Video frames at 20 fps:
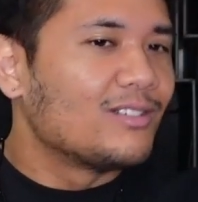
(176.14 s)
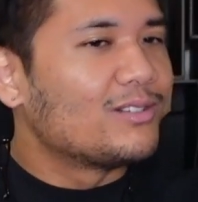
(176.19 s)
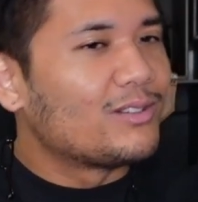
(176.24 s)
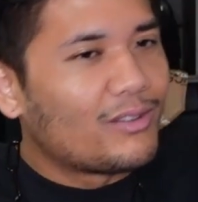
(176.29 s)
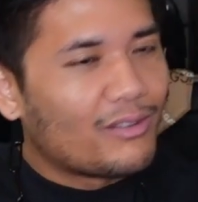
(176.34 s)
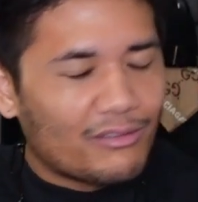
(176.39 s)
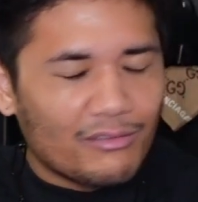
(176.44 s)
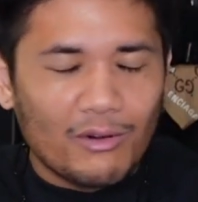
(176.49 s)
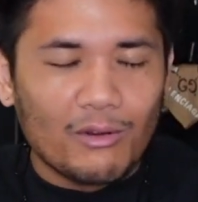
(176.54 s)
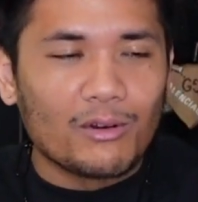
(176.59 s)

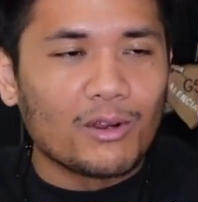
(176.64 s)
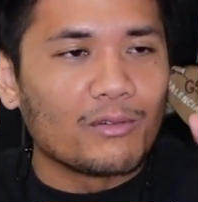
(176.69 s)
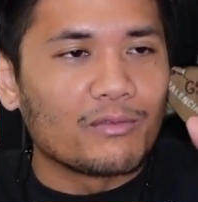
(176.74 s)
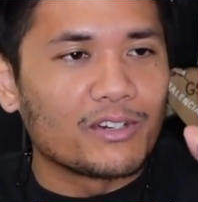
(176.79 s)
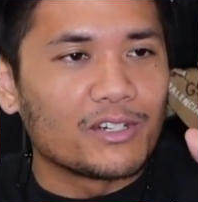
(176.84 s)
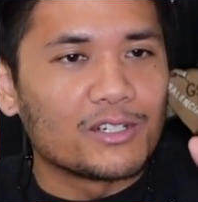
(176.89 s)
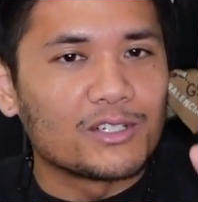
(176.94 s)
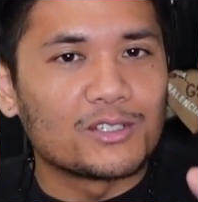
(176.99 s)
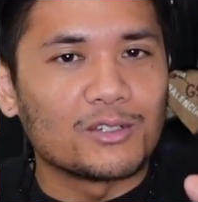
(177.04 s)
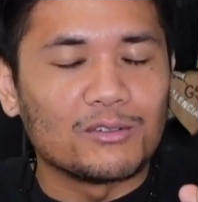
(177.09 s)
throw it over
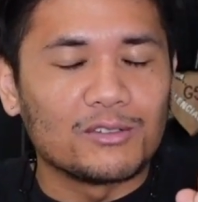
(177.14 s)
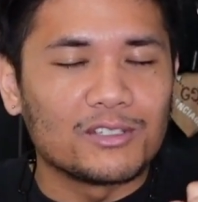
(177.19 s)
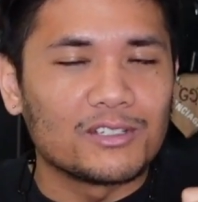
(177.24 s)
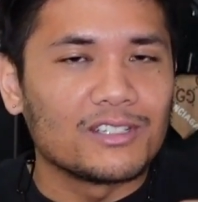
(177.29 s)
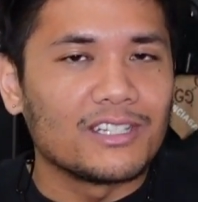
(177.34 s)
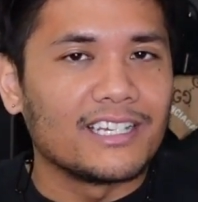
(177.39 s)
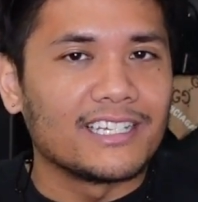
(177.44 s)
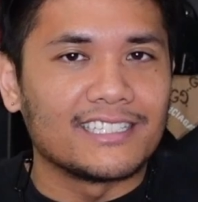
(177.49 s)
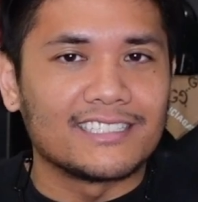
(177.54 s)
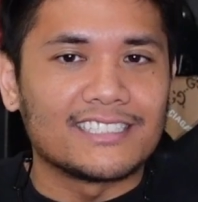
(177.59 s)
your shoulder
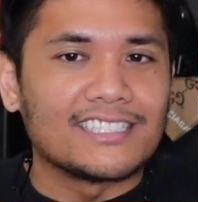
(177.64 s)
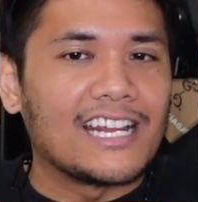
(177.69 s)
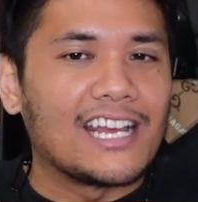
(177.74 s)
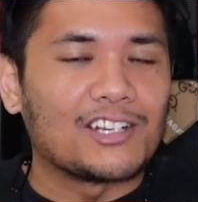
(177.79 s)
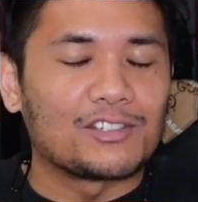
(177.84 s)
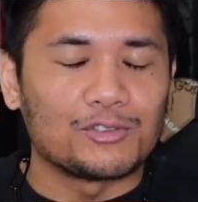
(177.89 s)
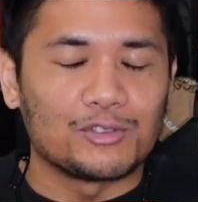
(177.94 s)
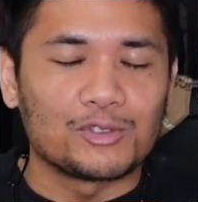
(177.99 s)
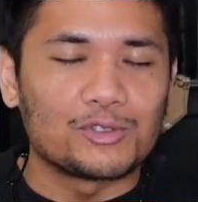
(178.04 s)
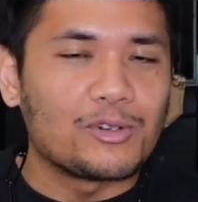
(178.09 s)
like it's an
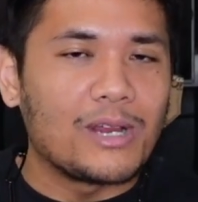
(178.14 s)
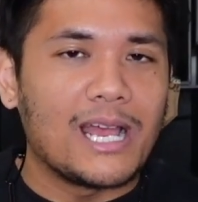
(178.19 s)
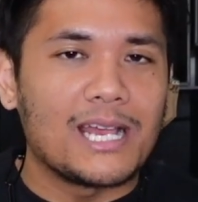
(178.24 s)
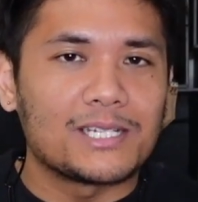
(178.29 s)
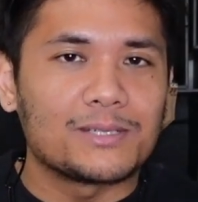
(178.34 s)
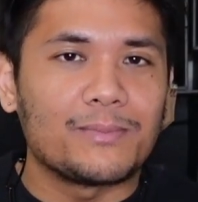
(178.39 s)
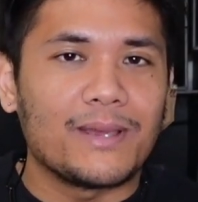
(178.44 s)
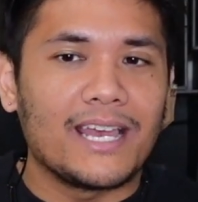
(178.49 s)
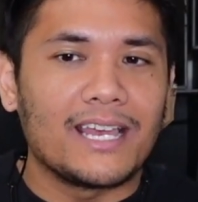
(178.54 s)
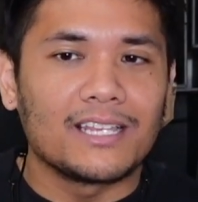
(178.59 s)
actual
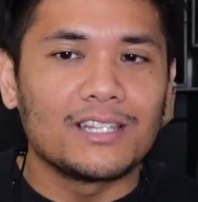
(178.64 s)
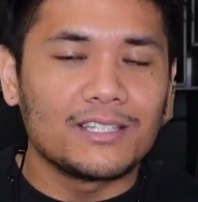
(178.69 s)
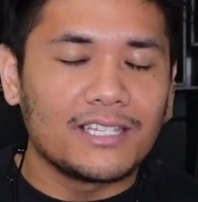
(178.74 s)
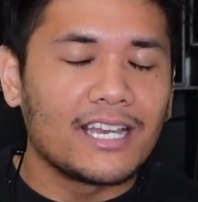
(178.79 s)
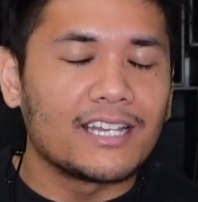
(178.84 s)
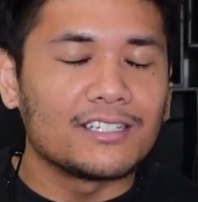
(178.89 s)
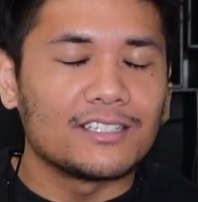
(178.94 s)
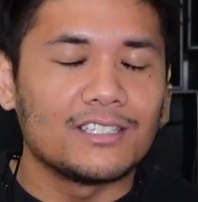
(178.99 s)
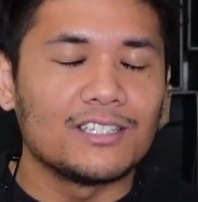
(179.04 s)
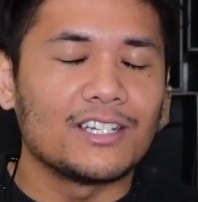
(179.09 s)
trash bag
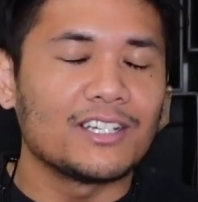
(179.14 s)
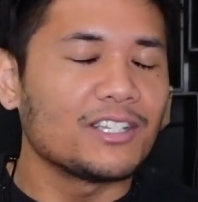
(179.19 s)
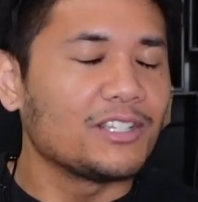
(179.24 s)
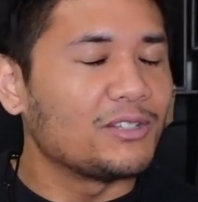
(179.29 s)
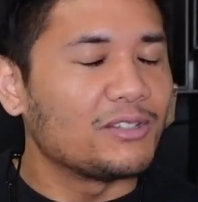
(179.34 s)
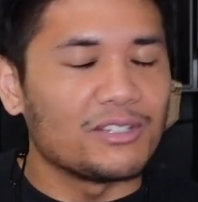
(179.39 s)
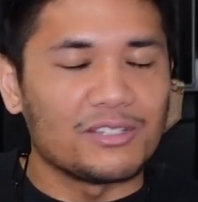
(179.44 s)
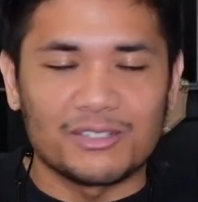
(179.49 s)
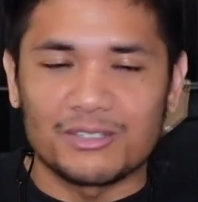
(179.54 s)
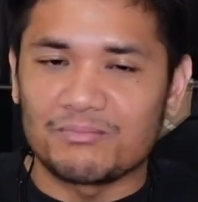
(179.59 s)
kind of look,
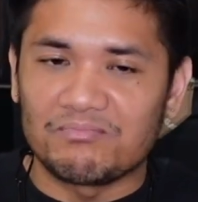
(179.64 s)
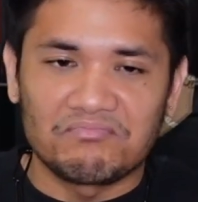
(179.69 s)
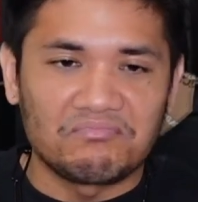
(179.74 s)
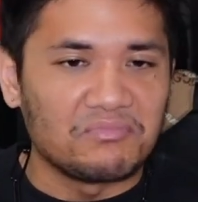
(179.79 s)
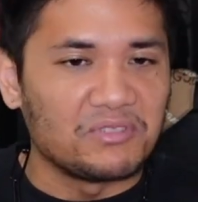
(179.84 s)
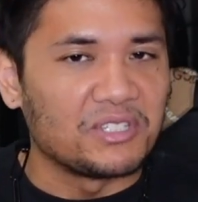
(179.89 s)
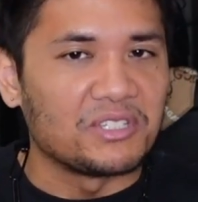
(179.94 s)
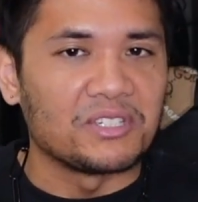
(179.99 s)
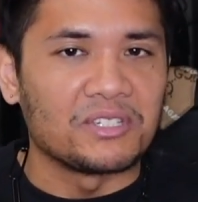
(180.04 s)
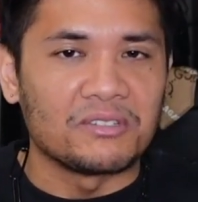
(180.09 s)
you can just
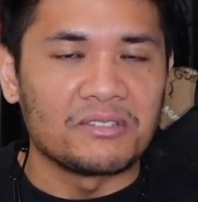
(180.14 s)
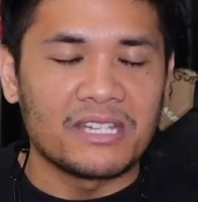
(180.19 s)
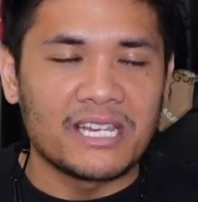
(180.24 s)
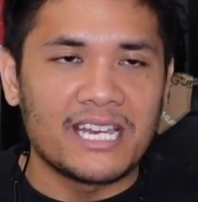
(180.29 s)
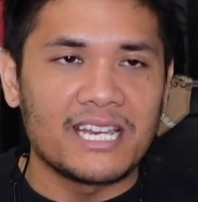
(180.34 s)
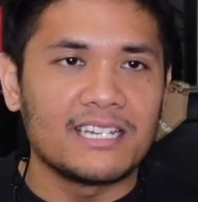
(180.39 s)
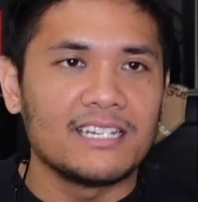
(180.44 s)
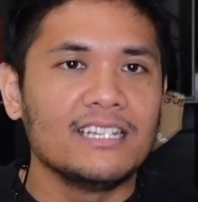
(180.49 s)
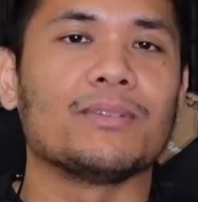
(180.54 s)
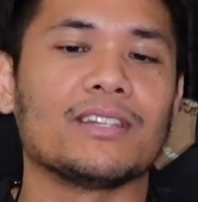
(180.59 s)
you can do
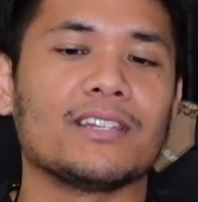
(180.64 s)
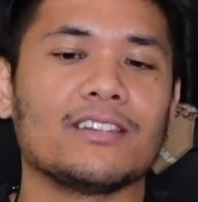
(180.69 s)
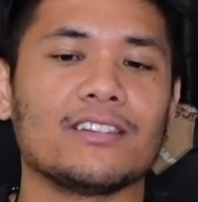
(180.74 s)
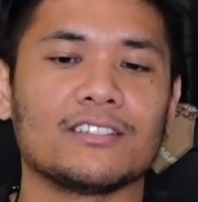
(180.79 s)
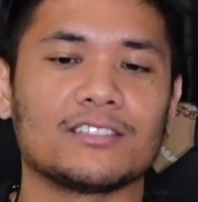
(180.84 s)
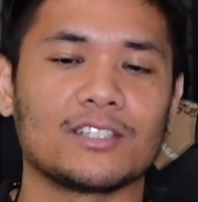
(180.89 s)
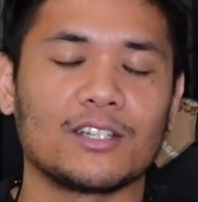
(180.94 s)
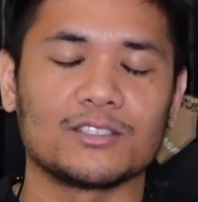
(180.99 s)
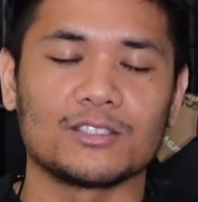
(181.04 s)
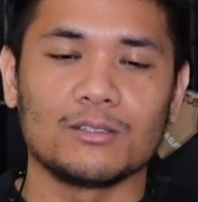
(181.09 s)
that. But then
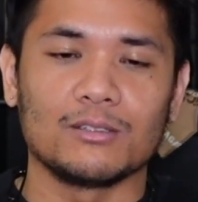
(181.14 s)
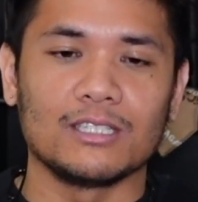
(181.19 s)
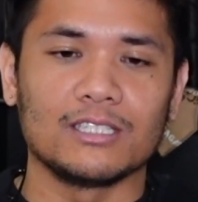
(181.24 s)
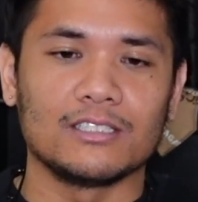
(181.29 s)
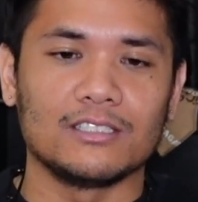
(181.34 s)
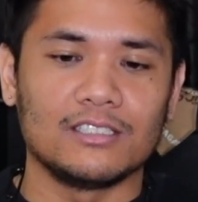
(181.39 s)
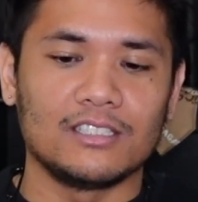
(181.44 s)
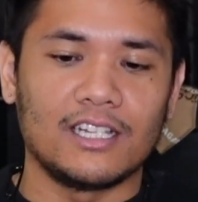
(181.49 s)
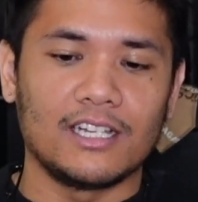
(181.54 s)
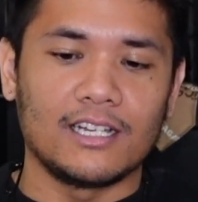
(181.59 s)
there's also
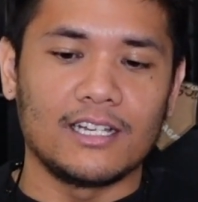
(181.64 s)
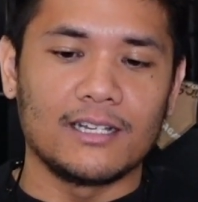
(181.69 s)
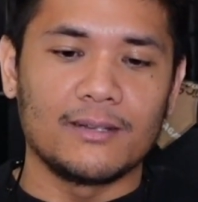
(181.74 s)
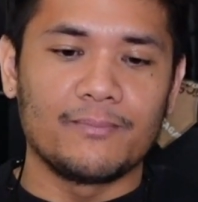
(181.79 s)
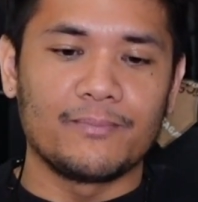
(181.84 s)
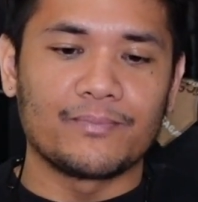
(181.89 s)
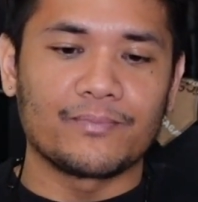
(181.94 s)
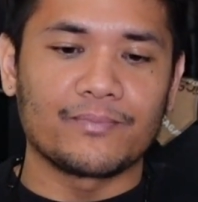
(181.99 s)
little uh